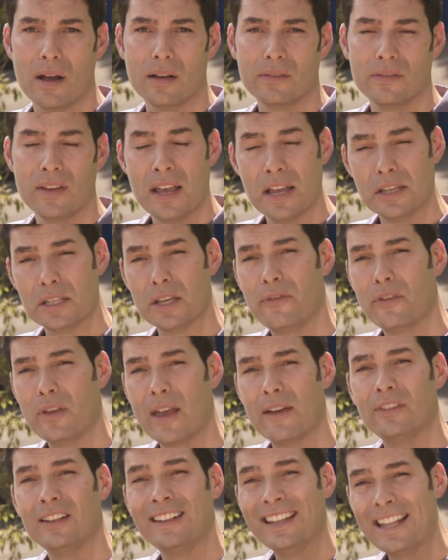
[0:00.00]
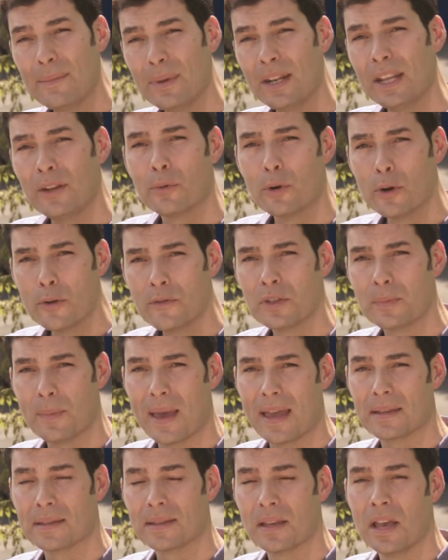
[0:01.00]
of is if you have limited roof
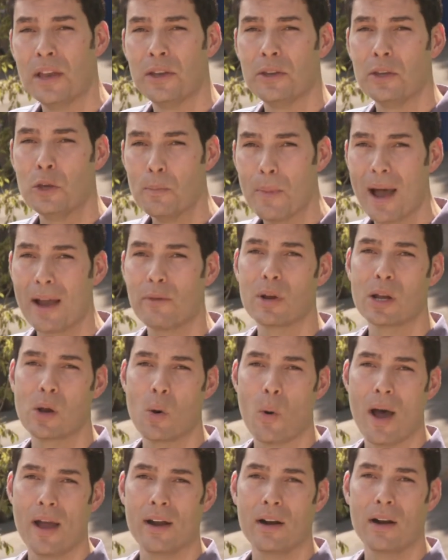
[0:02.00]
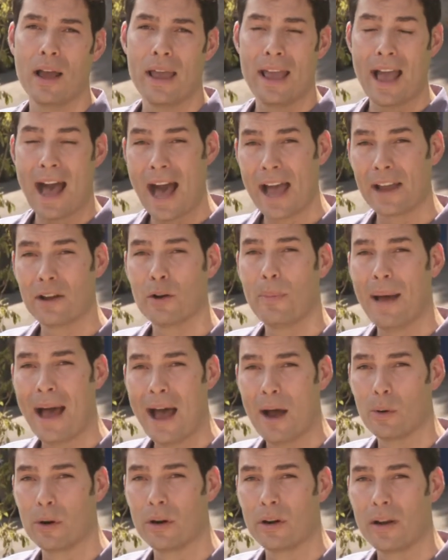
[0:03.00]
space, you might require a higher
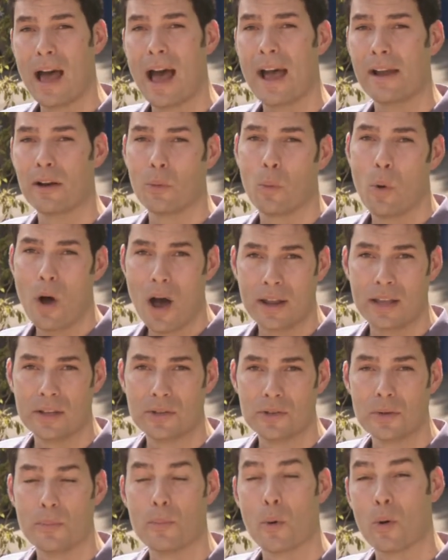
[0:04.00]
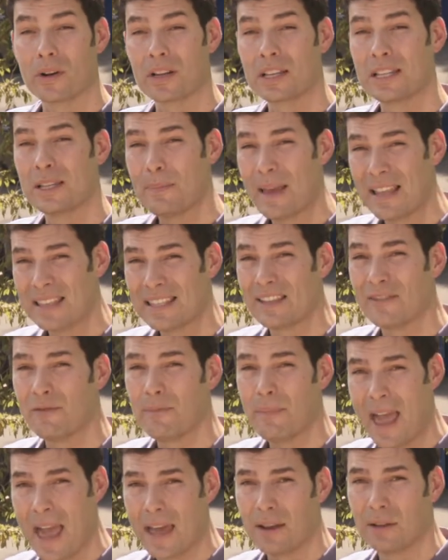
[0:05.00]
powered, higher wattage, more expensive
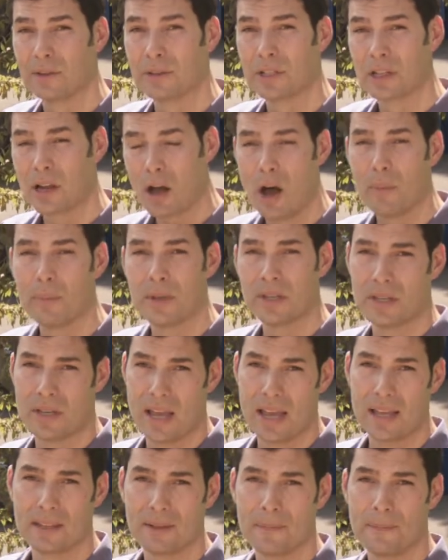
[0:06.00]
panel to compensate.